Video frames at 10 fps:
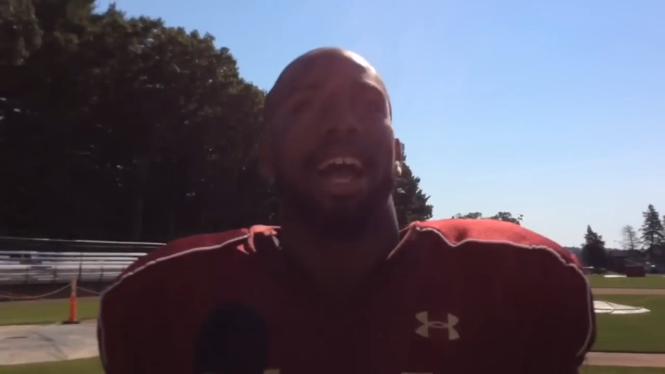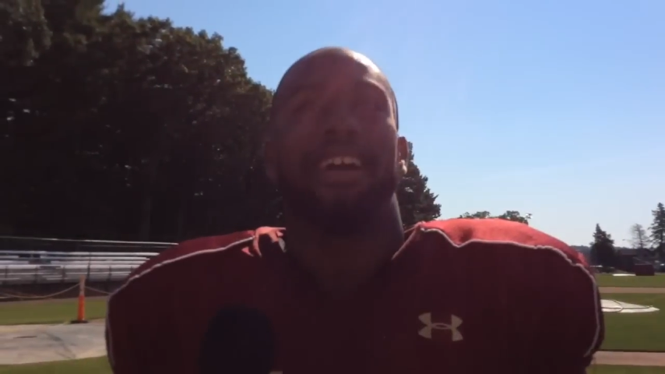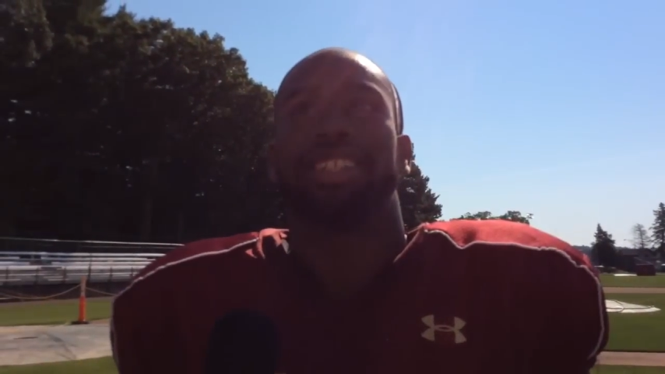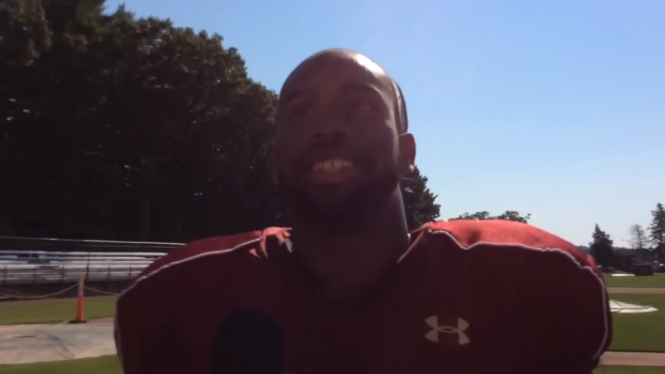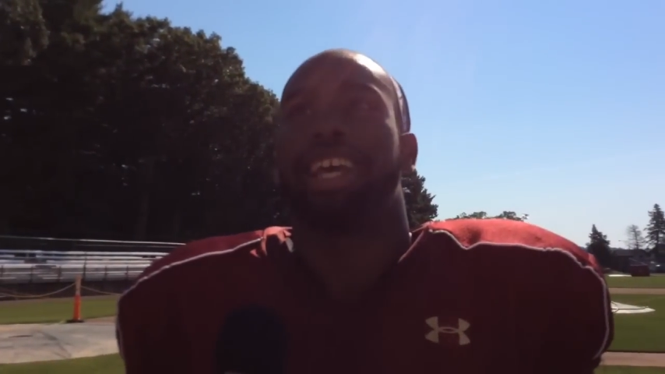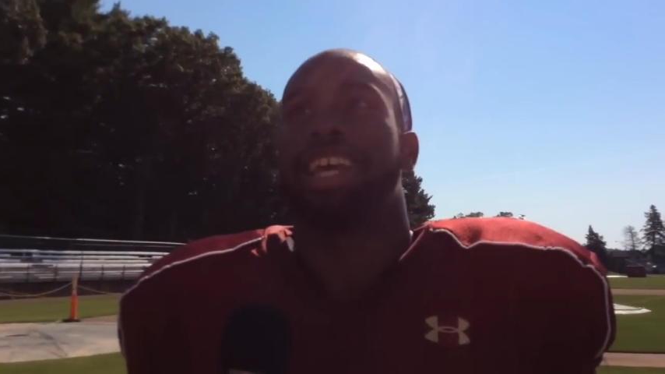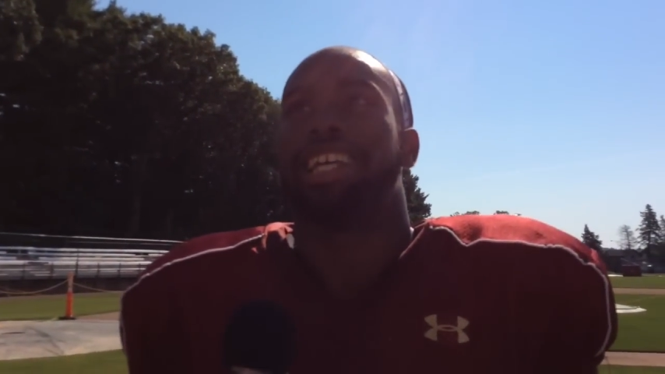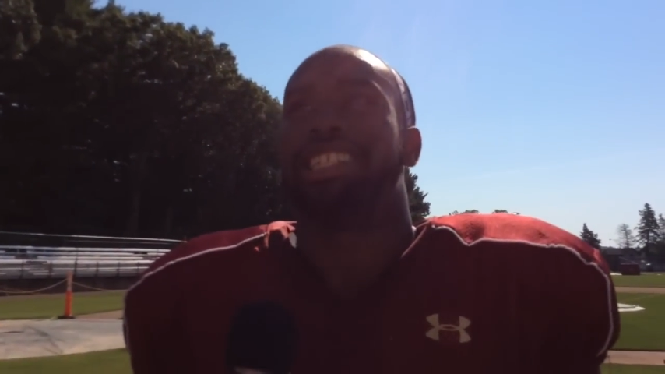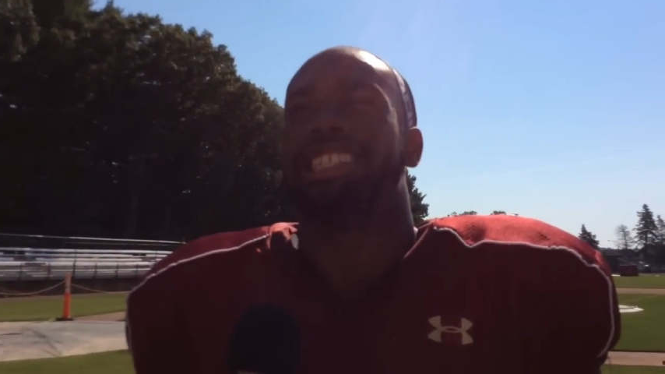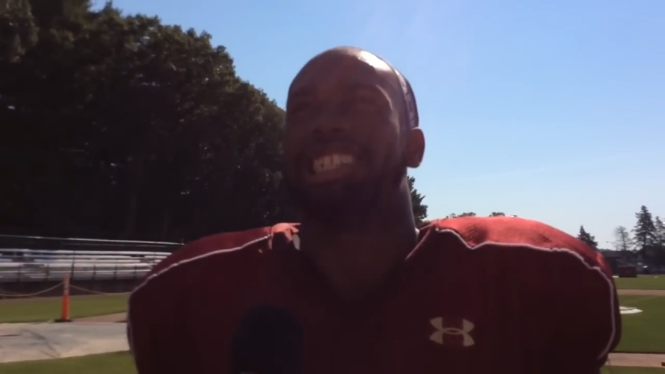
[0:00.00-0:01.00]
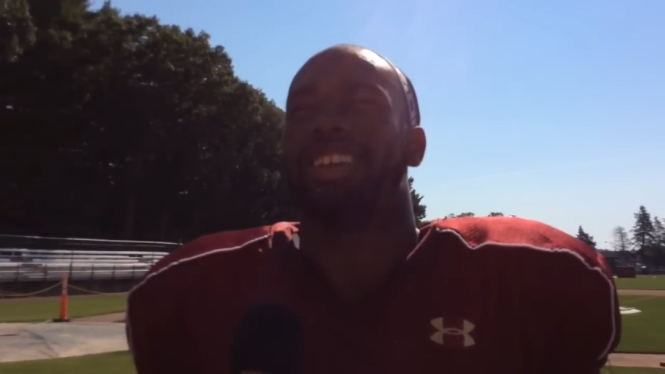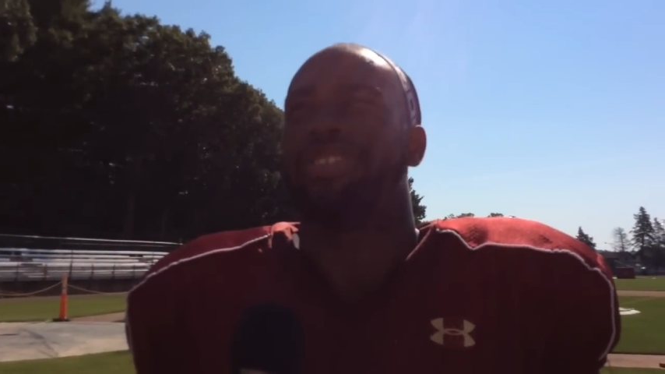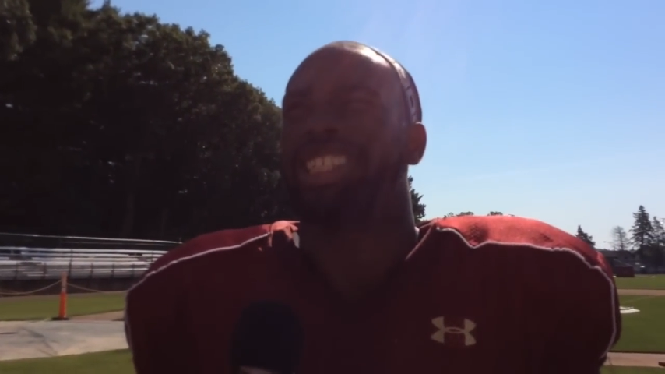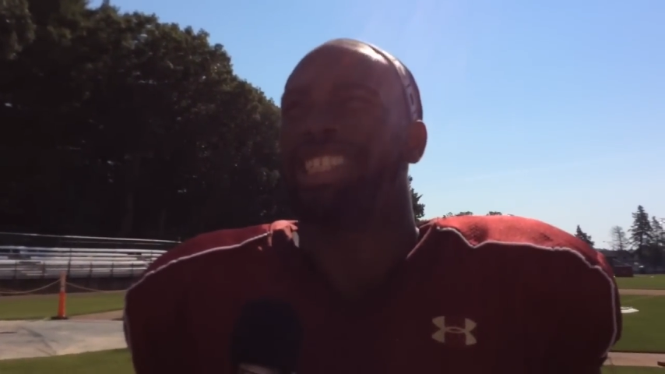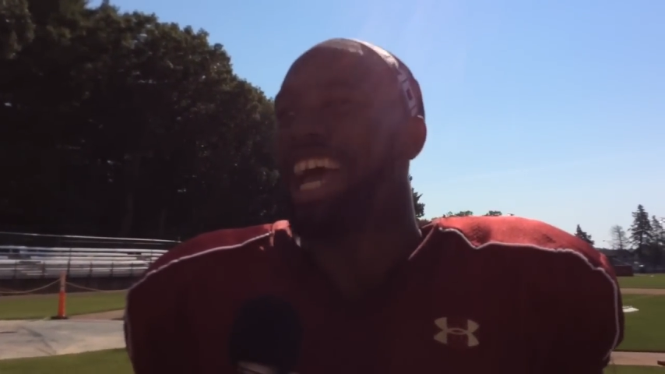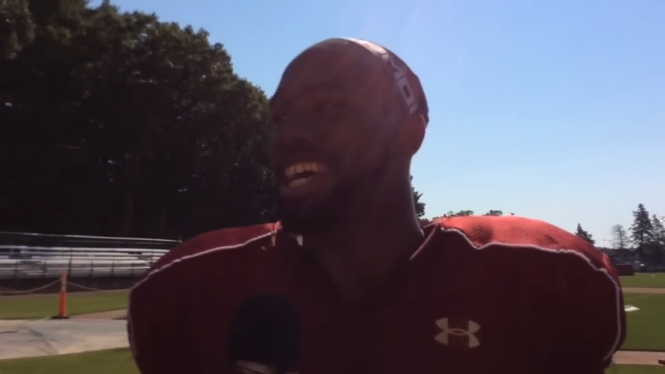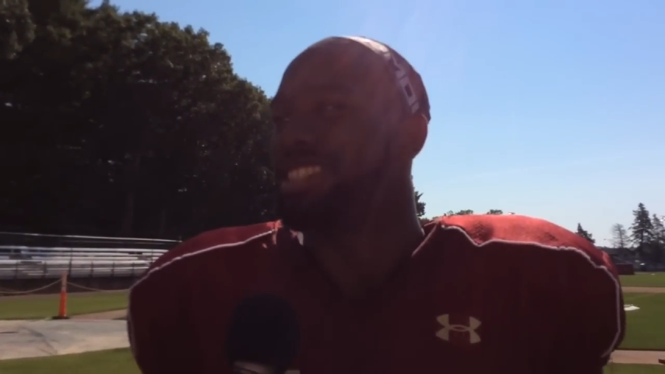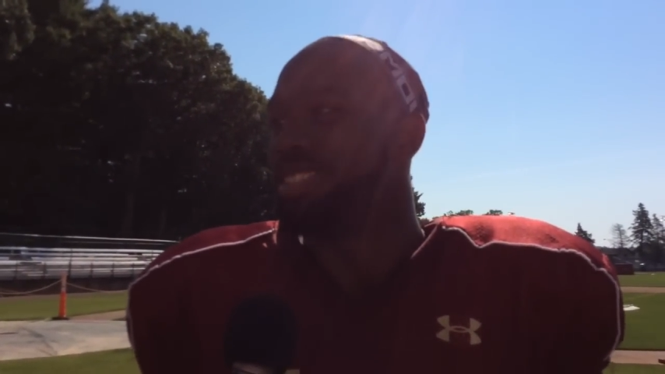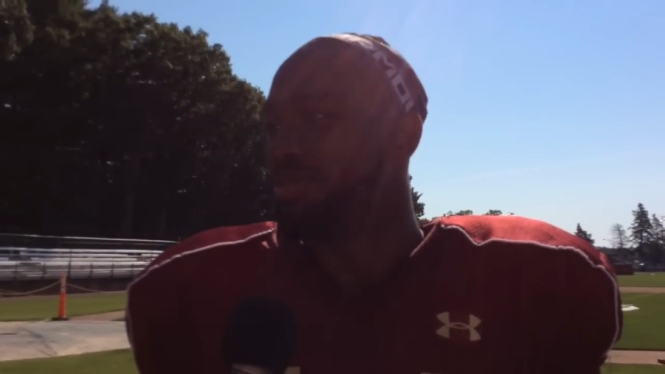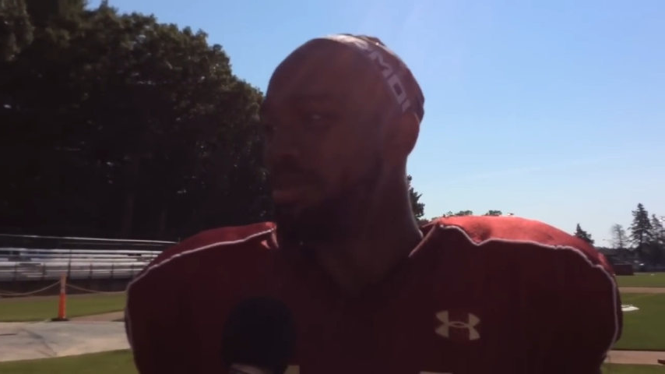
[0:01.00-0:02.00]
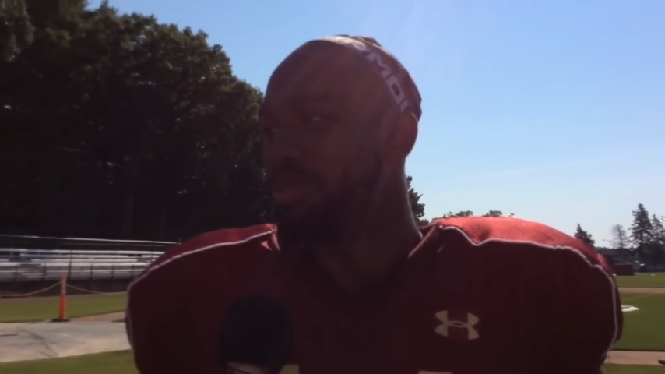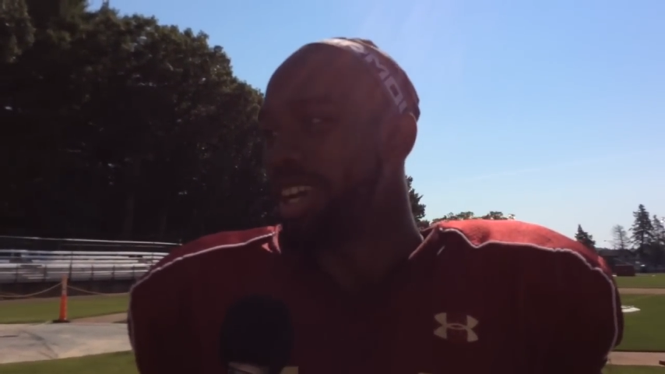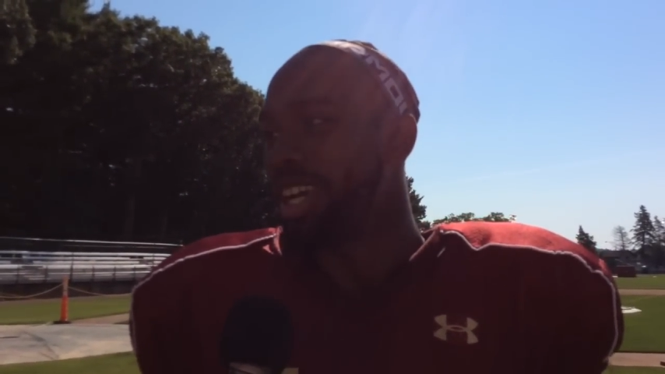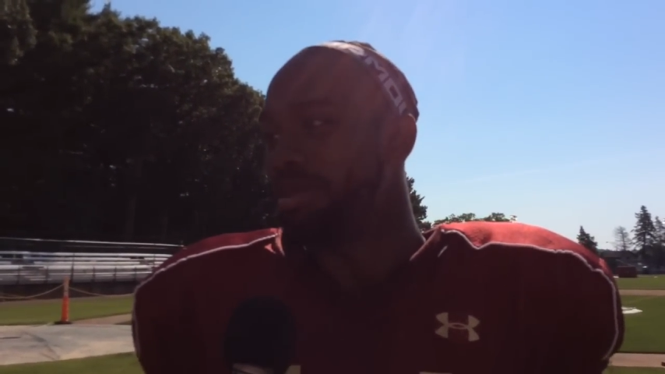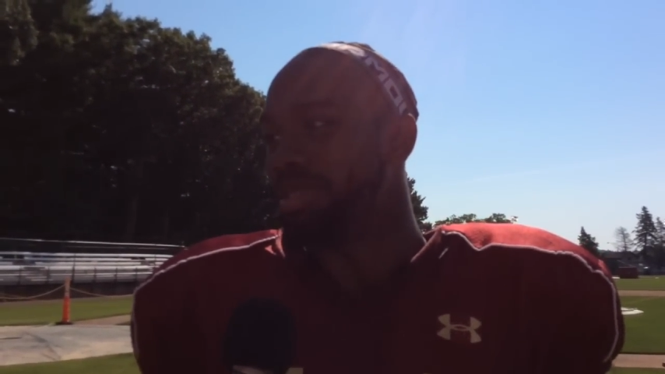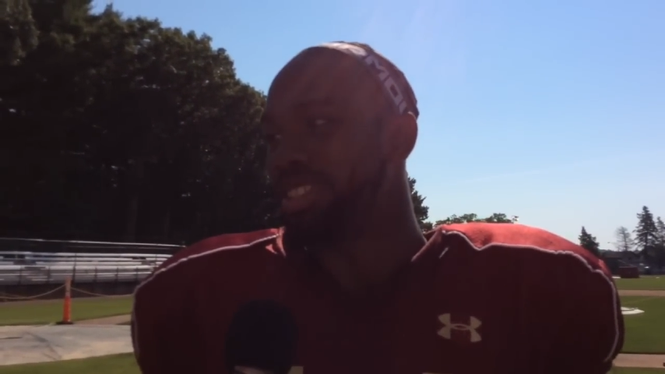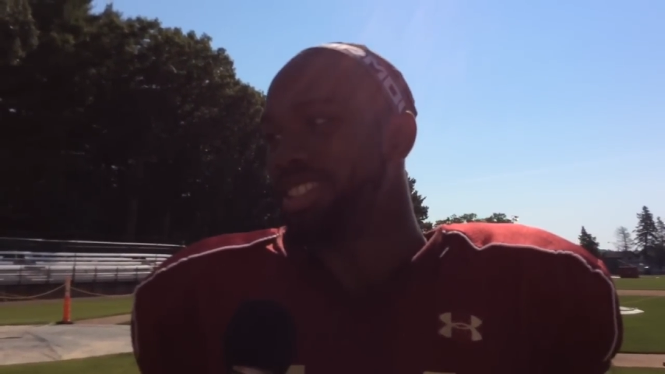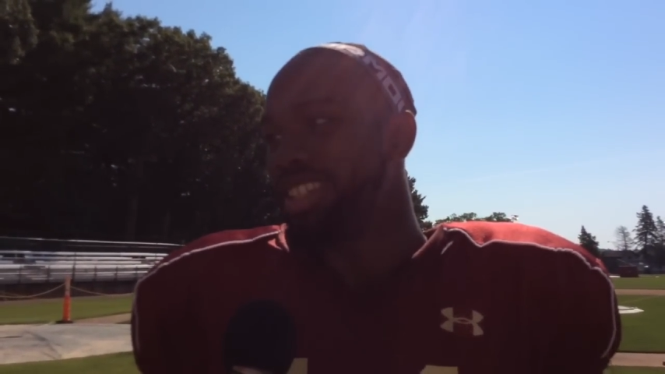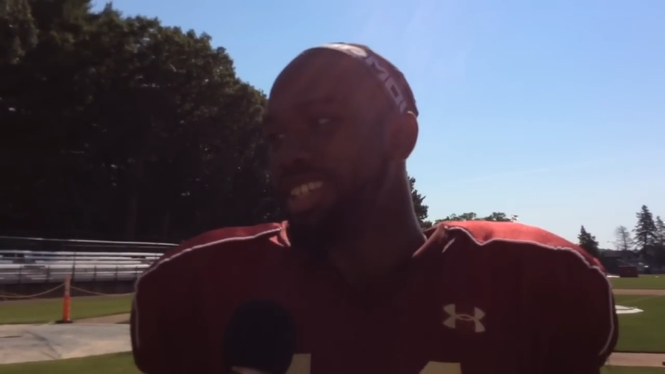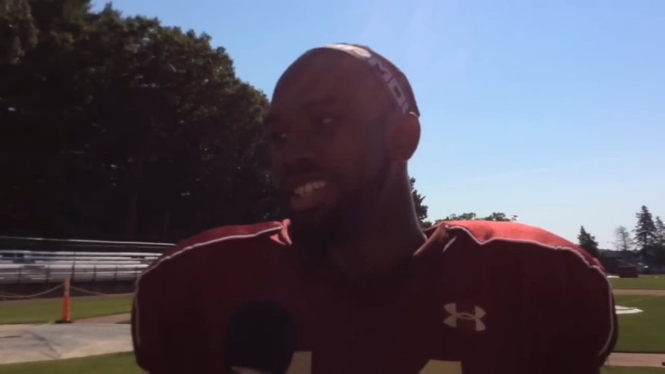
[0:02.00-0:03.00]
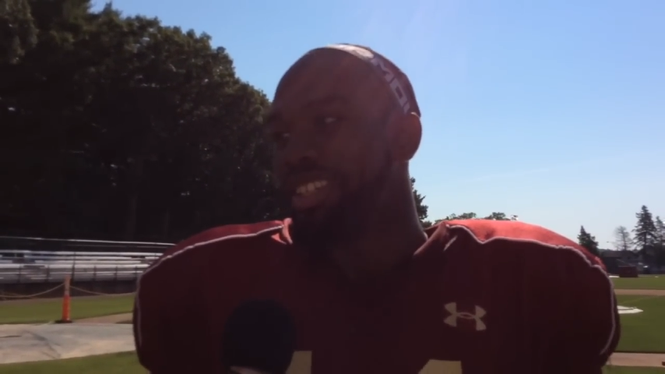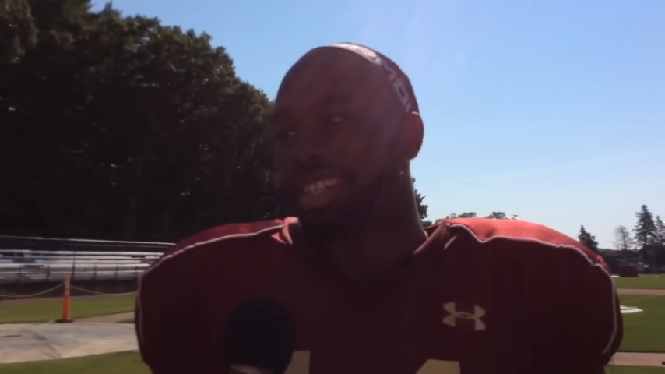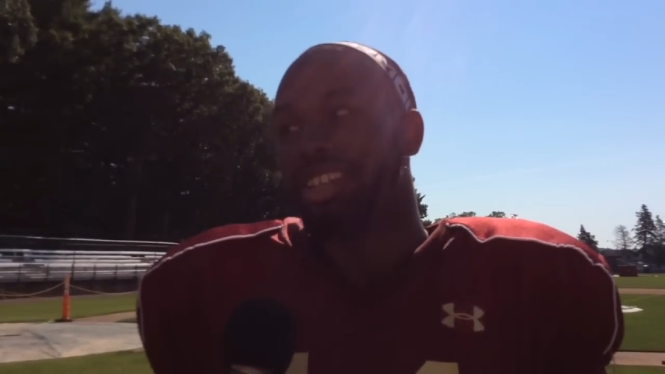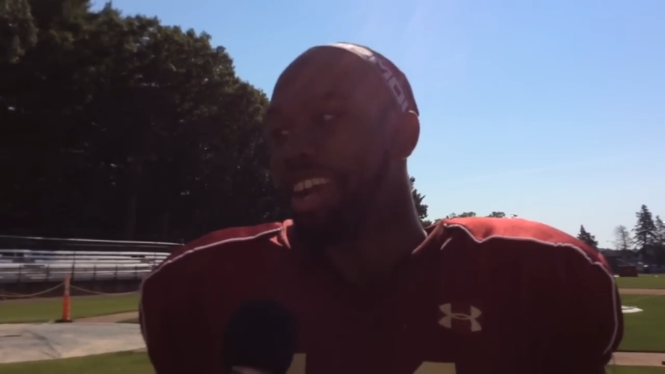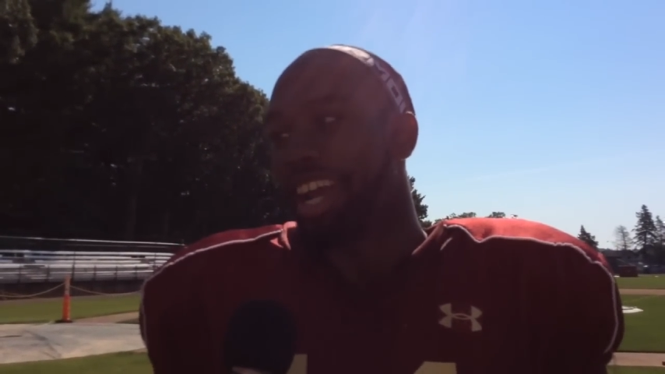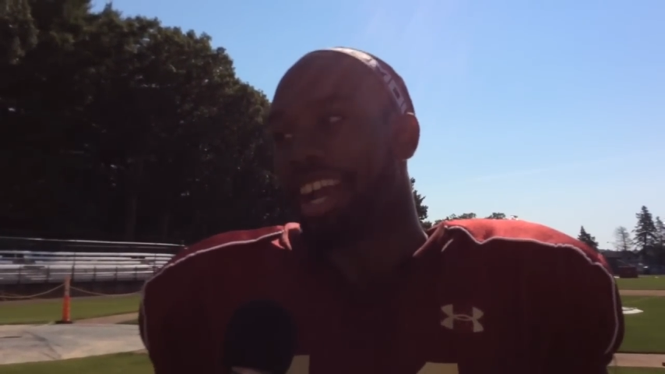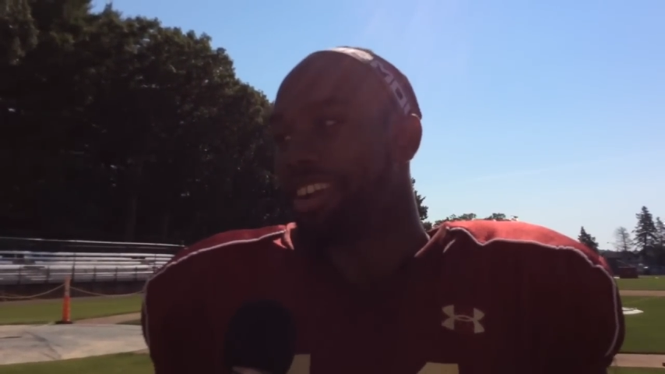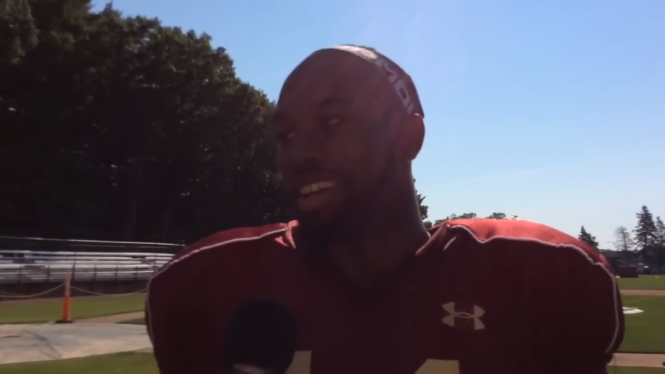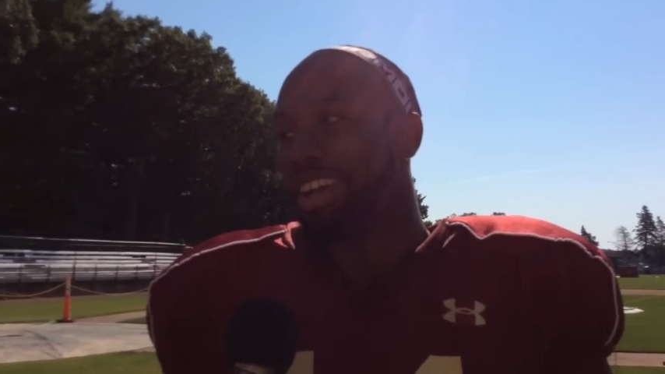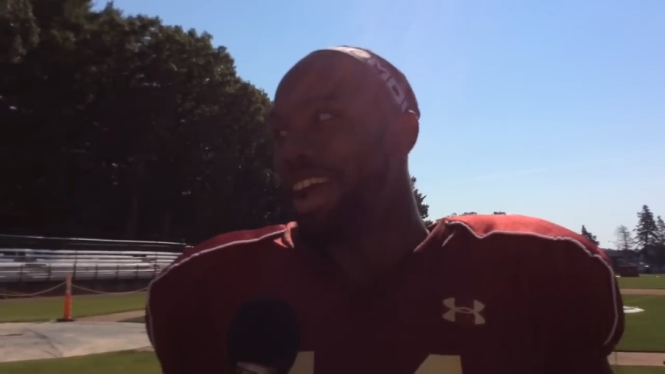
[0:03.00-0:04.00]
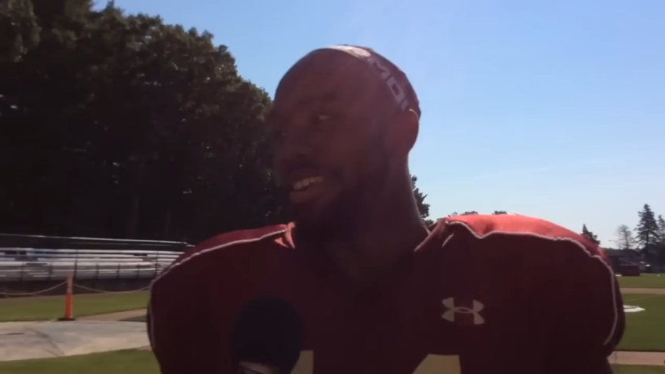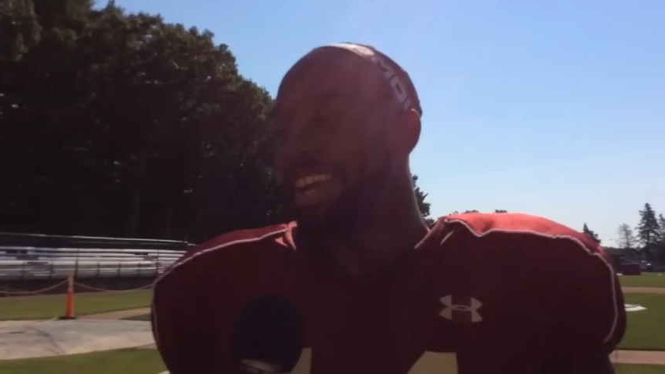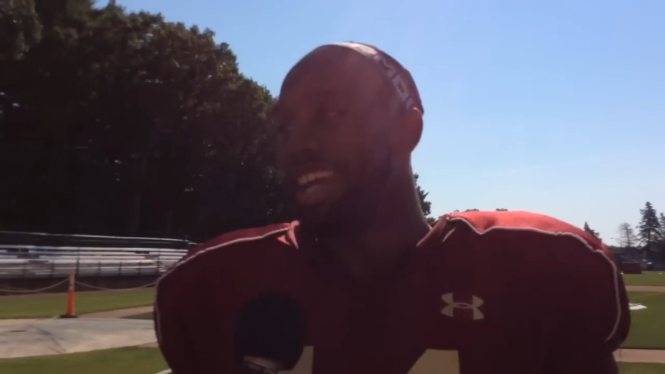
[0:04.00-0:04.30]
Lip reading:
[unreadable: no face in view]